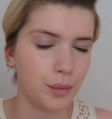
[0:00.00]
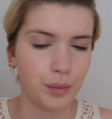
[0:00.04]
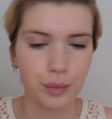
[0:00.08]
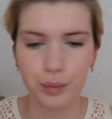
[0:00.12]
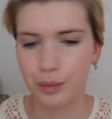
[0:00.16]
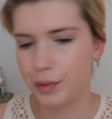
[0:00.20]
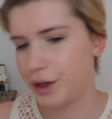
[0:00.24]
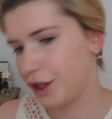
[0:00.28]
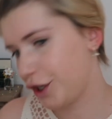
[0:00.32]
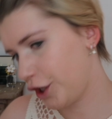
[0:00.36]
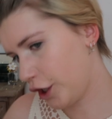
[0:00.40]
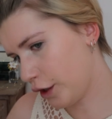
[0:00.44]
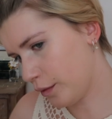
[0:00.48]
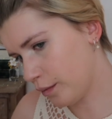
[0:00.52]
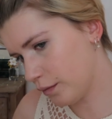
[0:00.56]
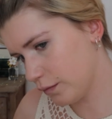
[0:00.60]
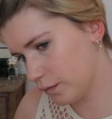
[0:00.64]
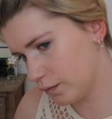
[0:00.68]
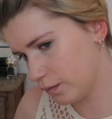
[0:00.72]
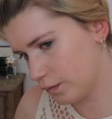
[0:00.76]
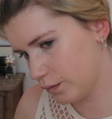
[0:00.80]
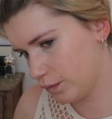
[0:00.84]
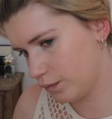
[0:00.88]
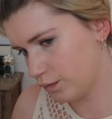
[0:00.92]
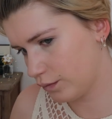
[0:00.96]

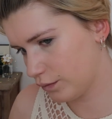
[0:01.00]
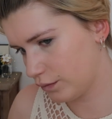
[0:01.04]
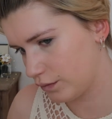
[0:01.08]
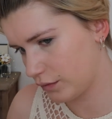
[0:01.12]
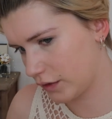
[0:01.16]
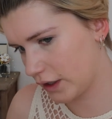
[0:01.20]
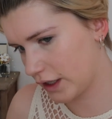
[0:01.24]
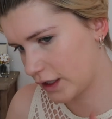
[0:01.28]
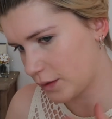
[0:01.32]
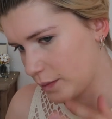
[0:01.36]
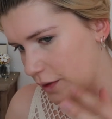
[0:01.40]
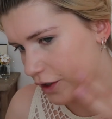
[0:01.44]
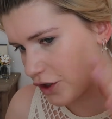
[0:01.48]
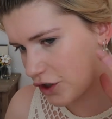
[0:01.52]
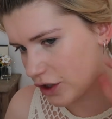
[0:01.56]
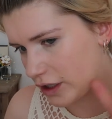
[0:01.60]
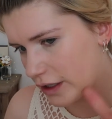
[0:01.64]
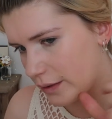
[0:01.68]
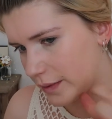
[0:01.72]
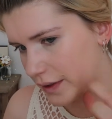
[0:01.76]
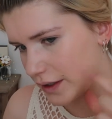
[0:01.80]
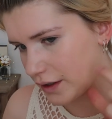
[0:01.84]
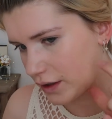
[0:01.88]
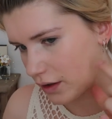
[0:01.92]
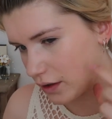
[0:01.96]
medium,
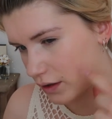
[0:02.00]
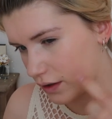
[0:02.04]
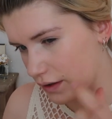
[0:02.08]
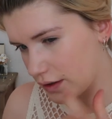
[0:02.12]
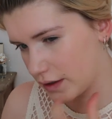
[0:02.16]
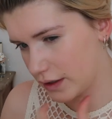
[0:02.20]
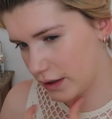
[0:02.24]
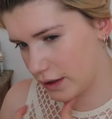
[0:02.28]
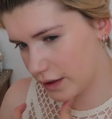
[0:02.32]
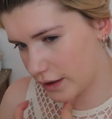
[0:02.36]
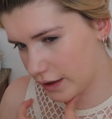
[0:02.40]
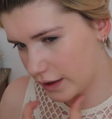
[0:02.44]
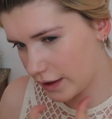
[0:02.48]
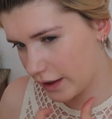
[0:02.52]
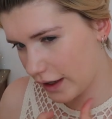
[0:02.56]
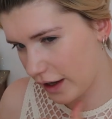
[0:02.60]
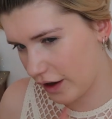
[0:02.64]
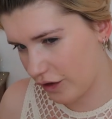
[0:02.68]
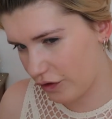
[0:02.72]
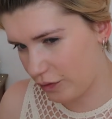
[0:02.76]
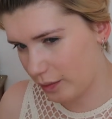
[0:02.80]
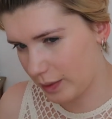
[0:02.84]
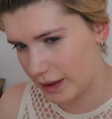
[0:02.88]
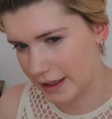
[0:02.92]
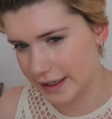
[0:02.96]
especially with the concealer that I
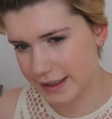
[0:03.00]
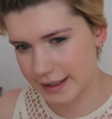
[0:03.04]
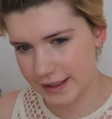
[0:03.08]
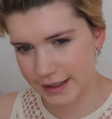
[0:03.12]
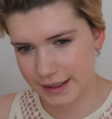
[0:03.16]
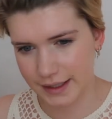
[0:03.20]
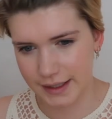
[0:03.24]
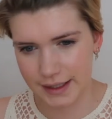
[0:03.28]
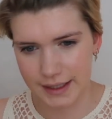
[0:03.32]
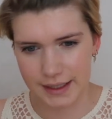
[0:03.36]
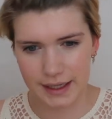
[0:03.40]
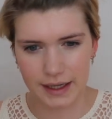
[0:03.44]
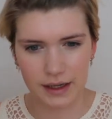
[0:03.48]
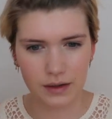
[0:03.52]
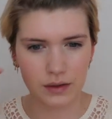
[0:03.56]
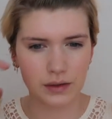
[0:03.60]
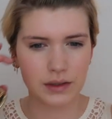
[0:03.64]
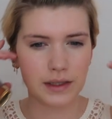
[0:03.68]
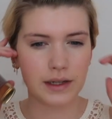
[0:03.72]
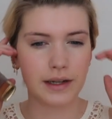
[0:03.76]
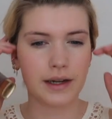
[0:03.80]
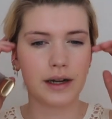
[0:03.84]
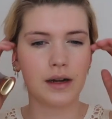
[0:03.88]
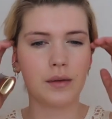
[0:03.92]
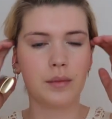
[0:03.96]
have placed down
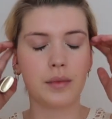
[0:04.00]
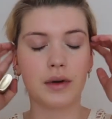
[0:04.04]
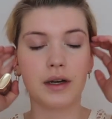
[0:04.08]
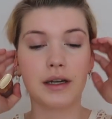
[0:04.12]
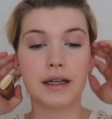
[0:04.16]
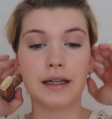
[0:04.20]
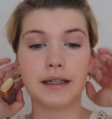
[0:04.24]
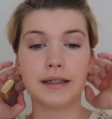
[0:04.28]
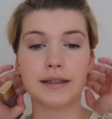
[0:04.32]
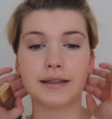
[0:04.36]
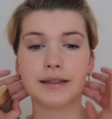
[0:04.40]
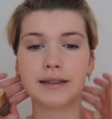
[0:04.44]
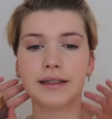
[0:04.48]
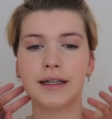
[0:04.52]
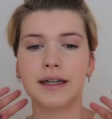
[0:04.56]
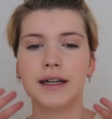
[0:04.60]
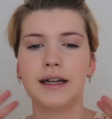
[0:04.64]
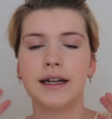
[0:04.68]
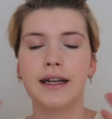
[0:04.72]
there, but it's